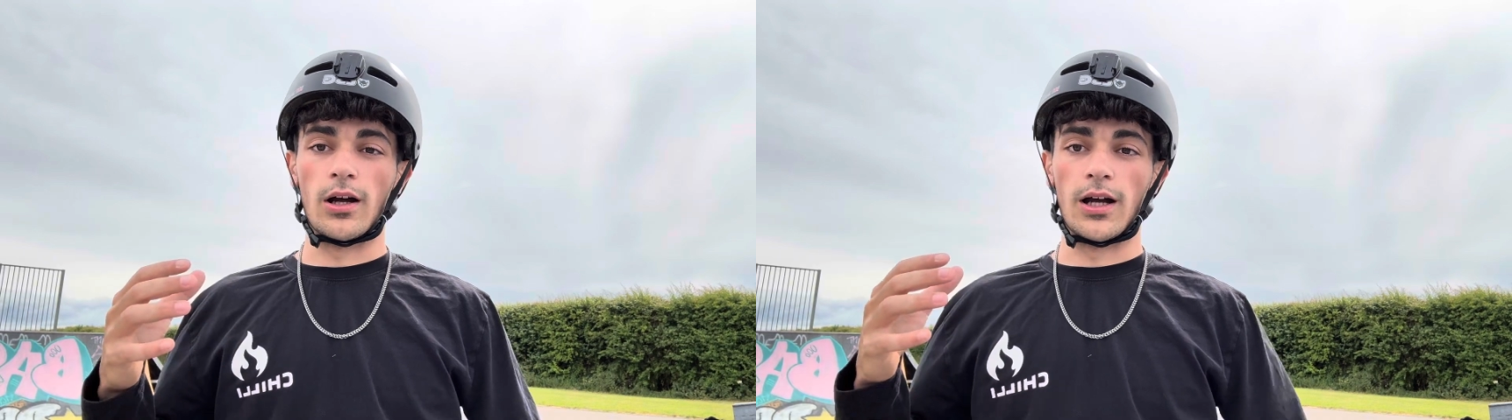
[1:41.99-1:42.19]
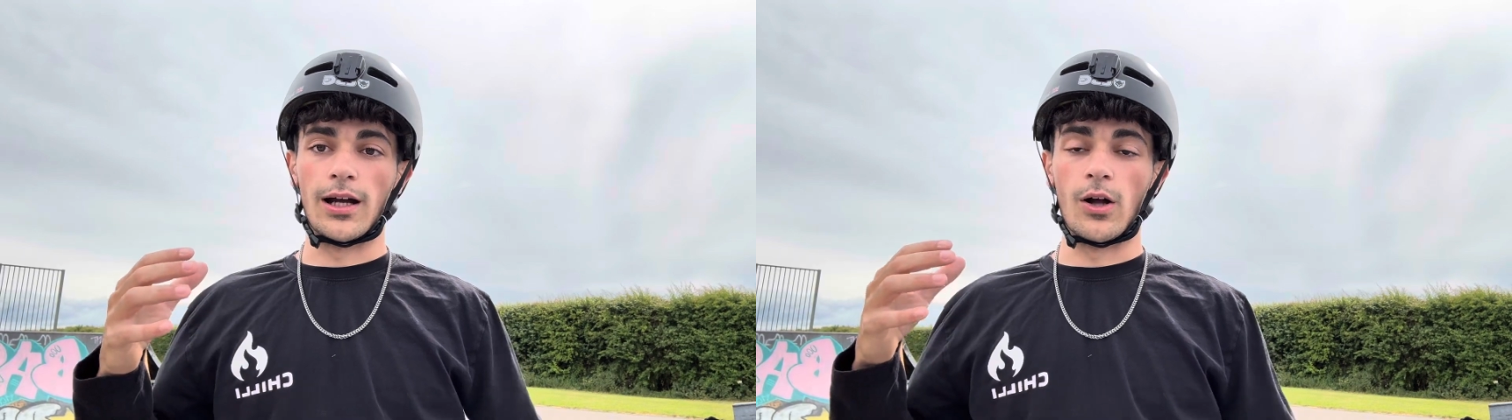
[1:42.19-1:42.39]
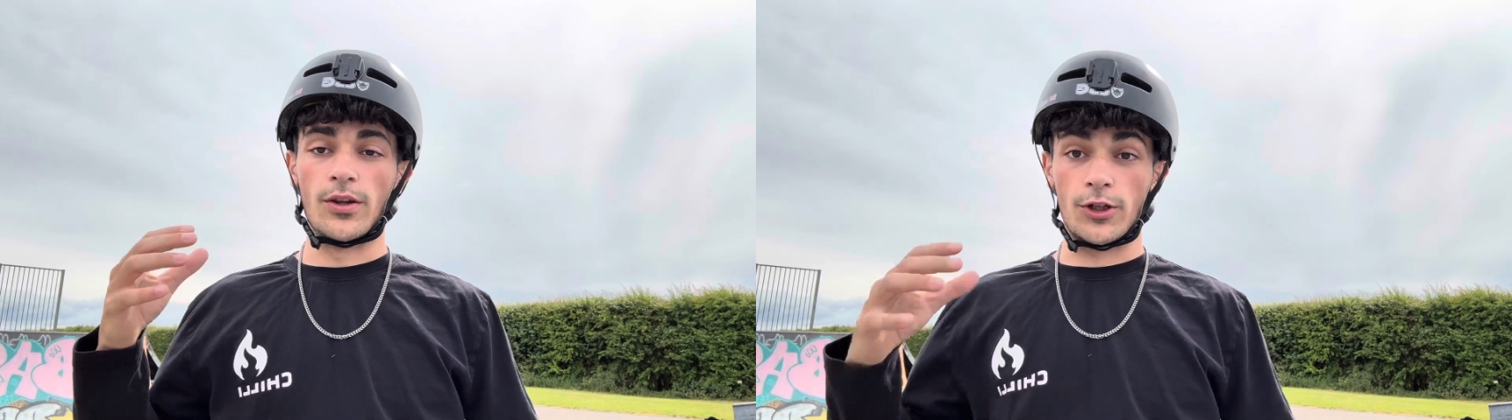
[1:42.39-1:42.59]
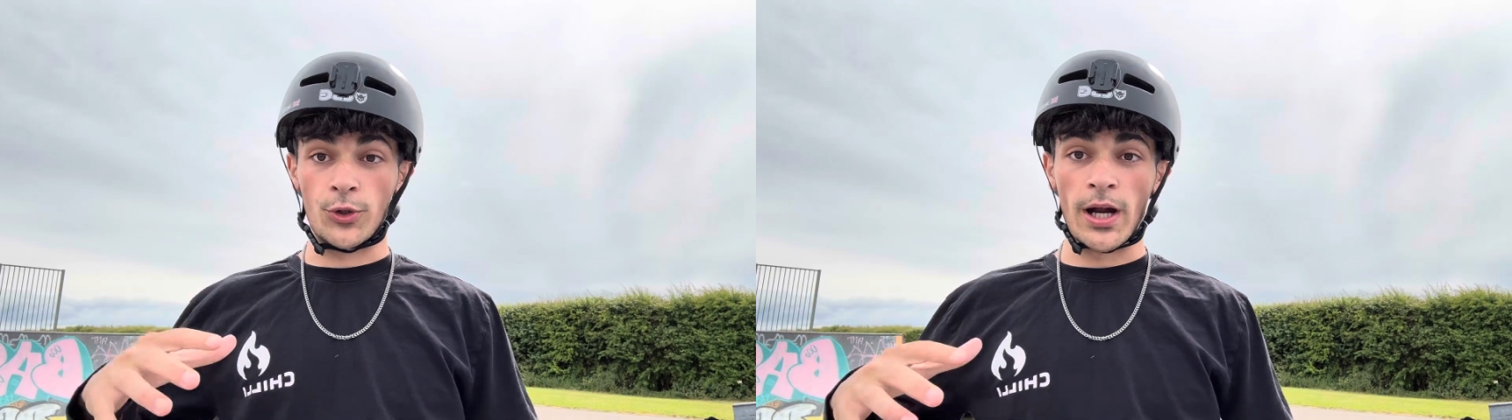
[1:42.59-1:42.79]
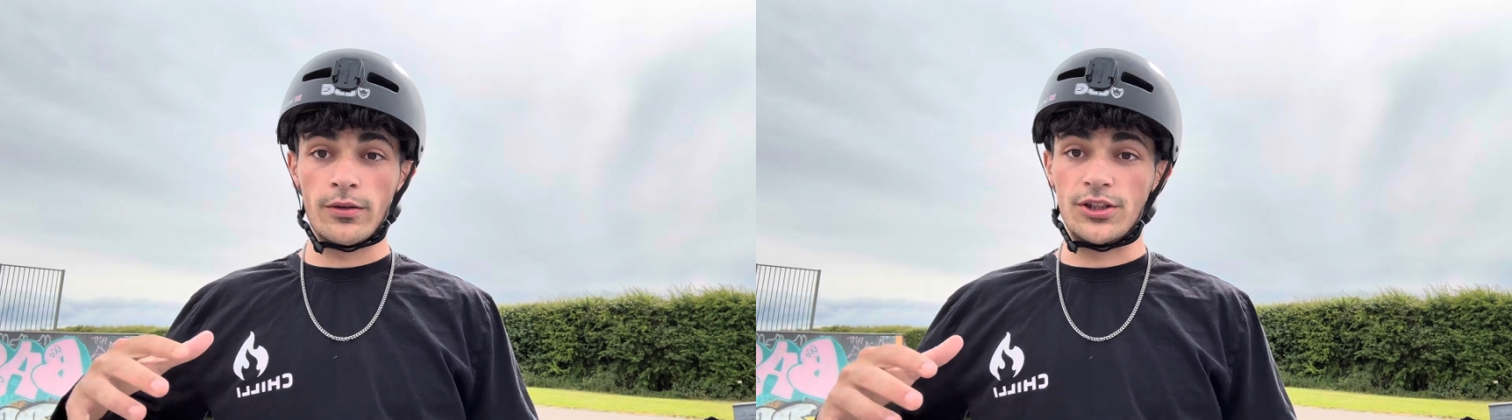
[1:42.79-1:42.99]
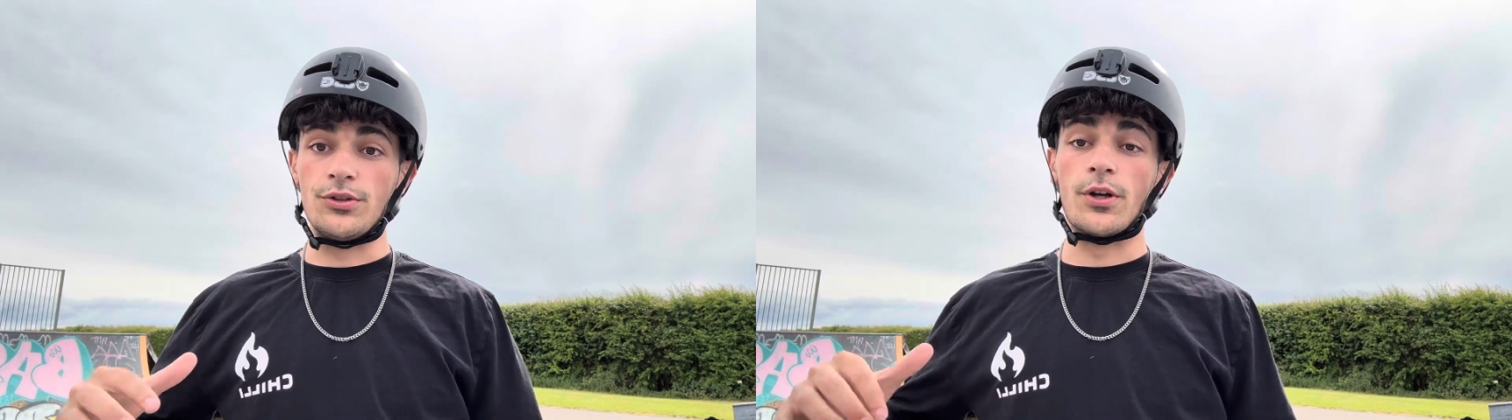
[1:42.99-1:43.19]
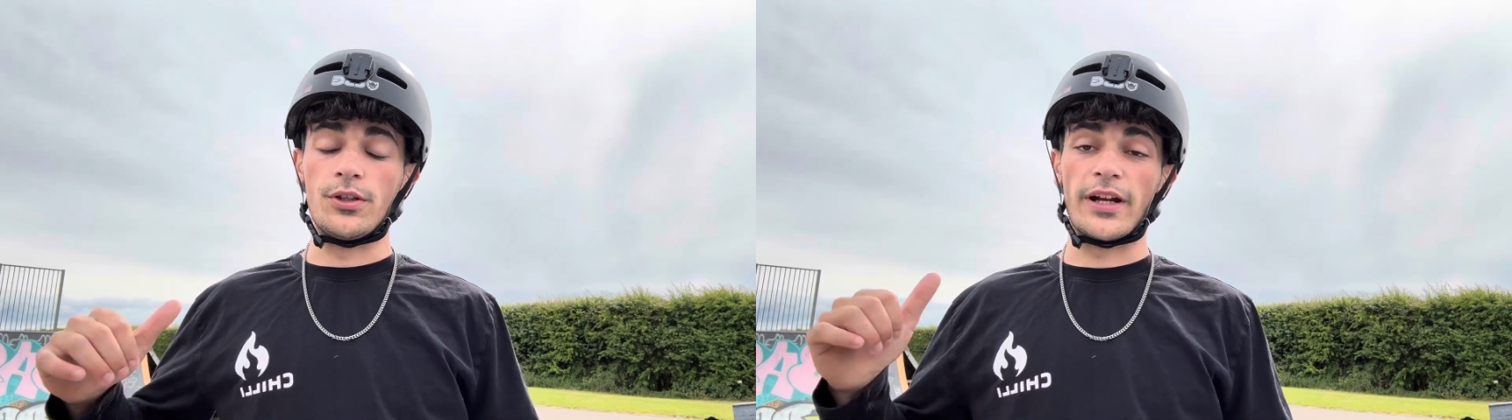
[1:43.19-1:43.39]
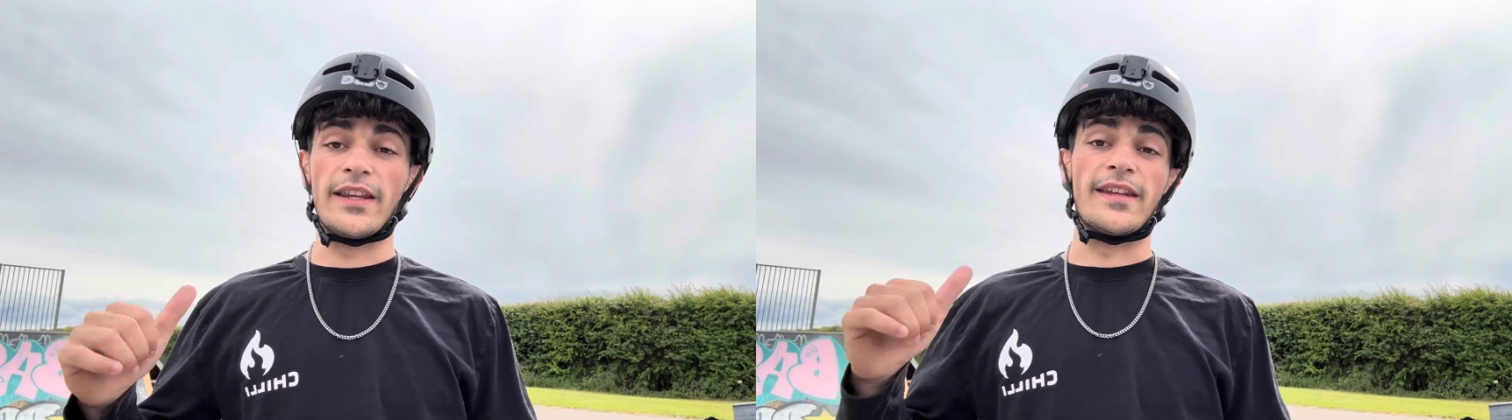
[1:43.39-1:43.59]
on the ground and you know
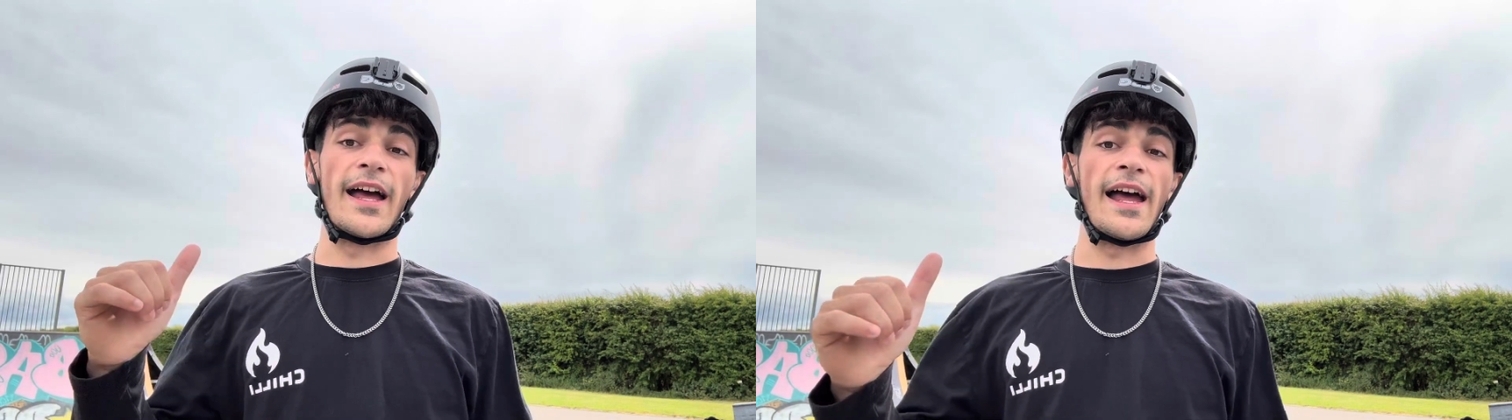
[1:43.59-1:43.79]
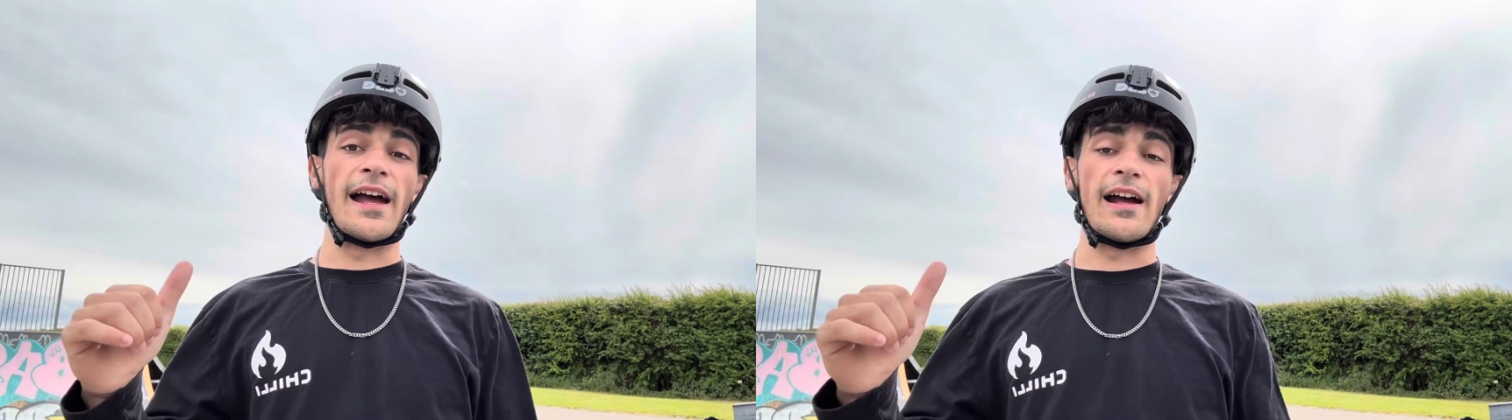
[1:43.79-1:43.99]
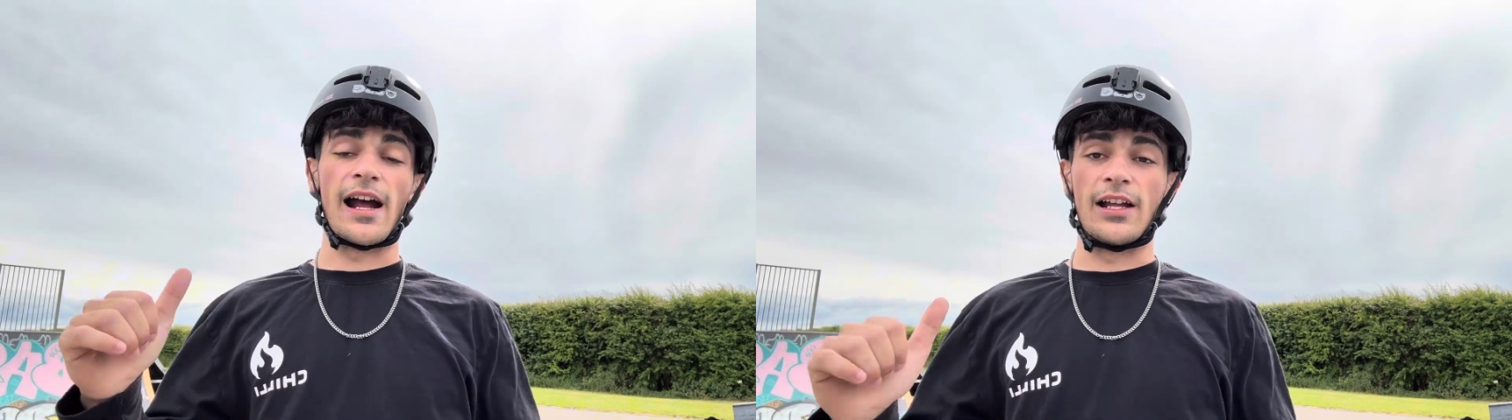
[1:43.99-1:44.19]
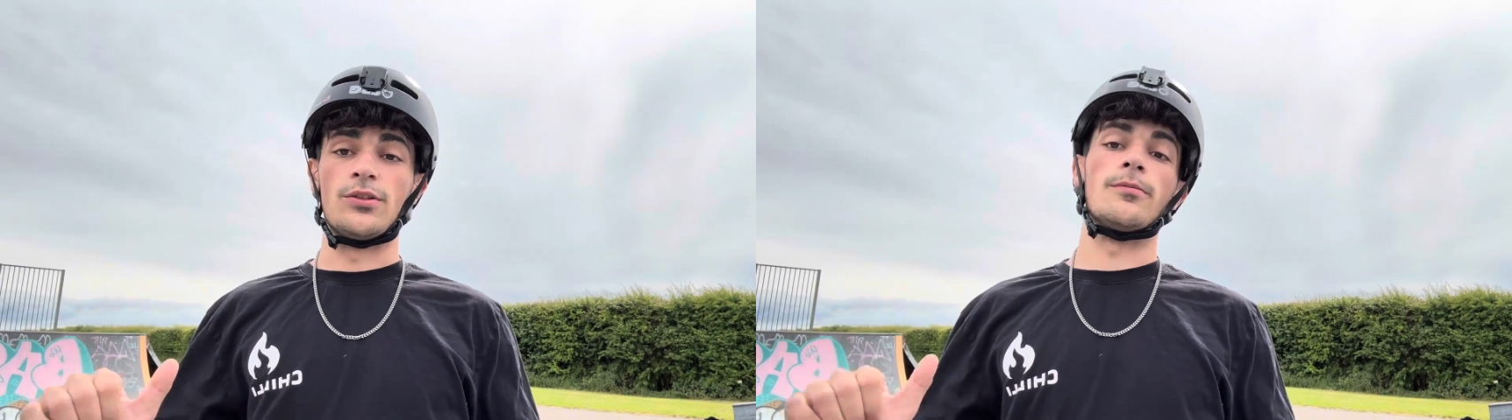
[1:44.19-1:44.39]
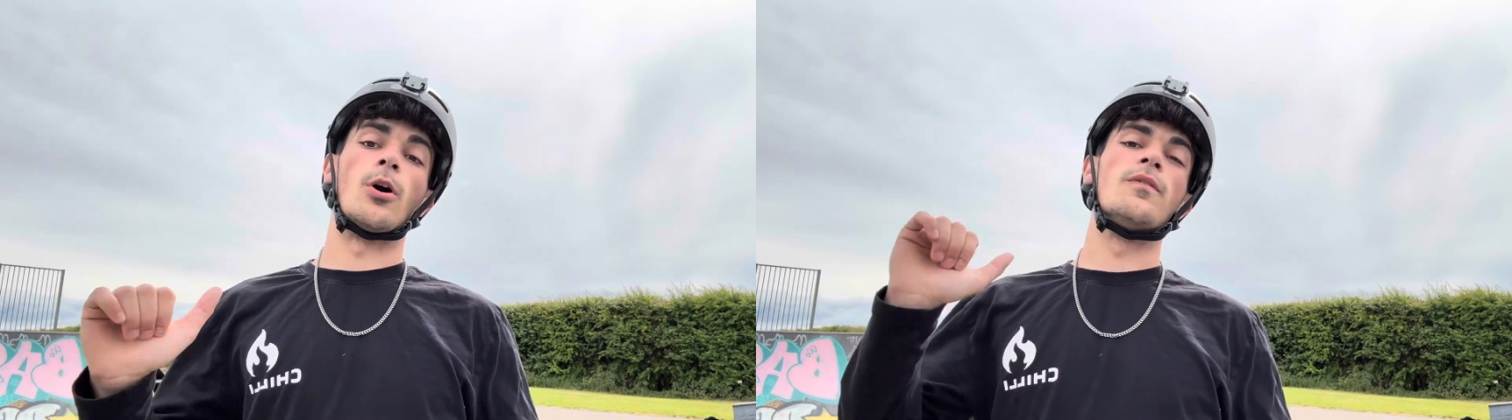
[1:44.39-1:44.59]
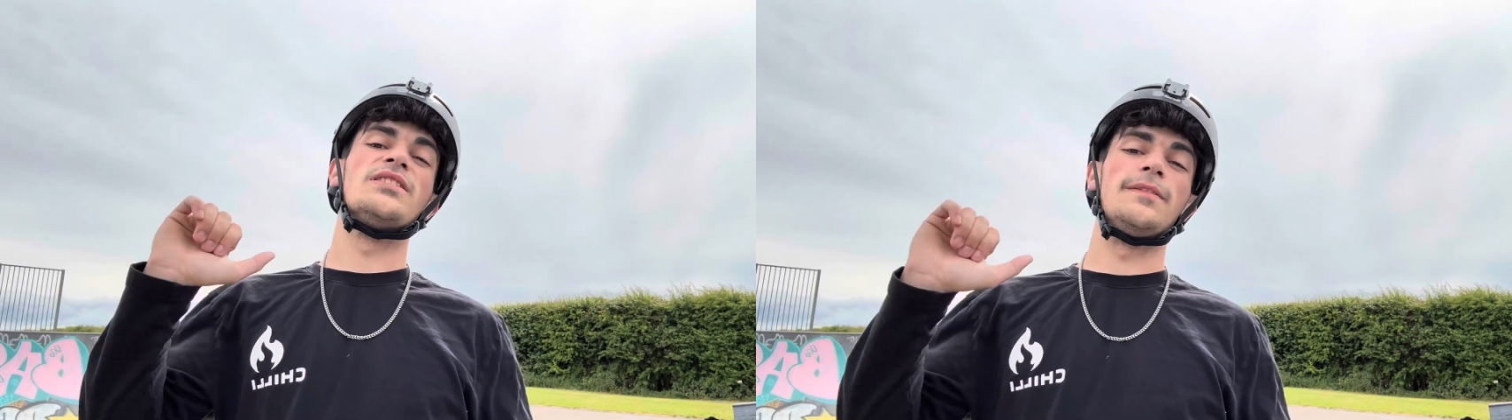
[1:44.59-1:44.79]
you're in the air and you're obviously